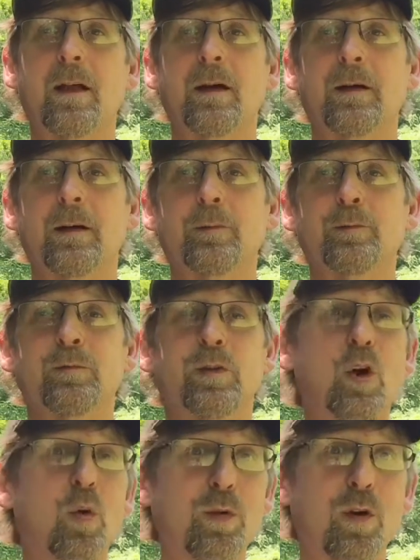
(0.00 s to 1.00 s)

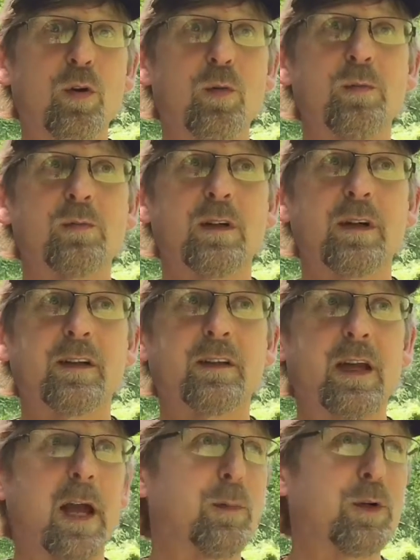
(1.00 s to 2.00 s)
GoPro
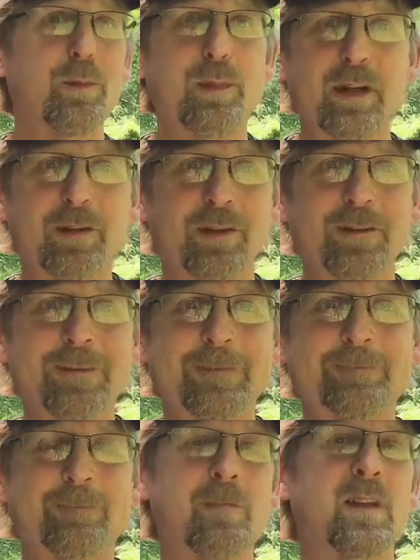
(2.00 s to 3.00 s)
capture picture,
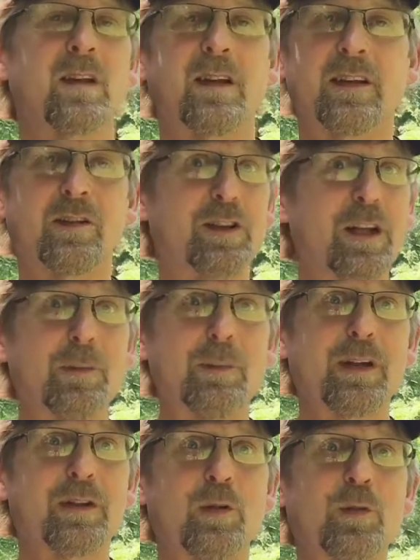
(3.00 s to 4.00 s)
and it'll take a
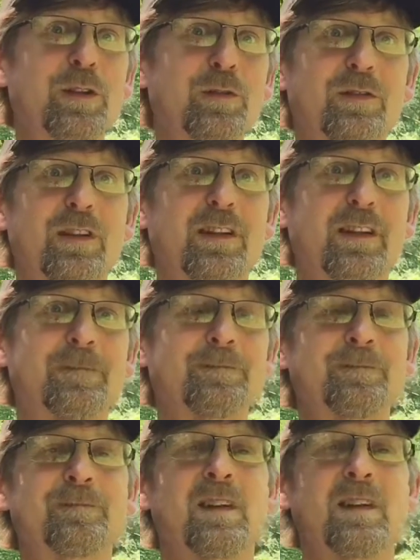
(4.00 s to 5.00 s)
picture when you say that.
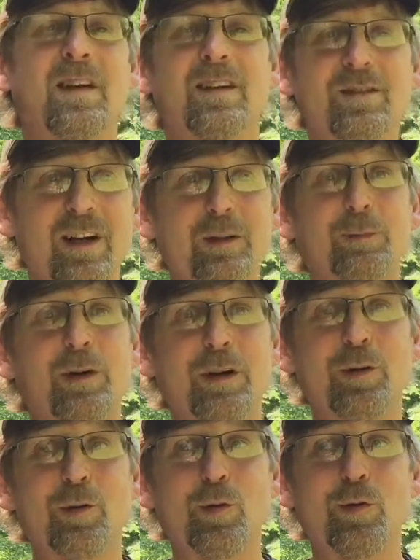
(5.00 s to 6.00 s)
So that's pretty
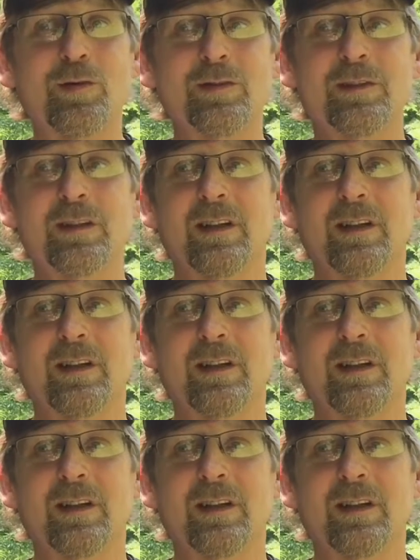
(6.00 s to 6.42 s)
cool.